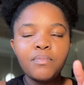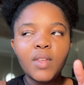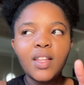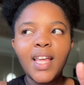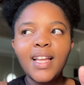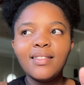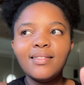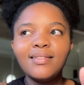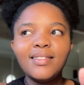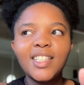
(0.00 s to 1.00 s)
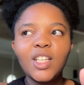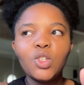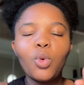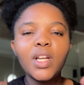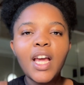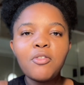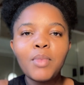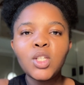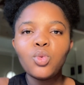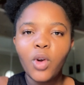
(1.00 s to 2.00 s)
then you won't have
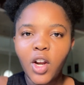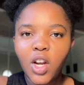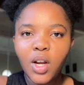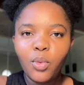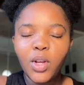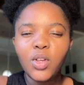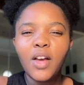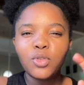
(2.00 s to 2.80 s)
much work when you have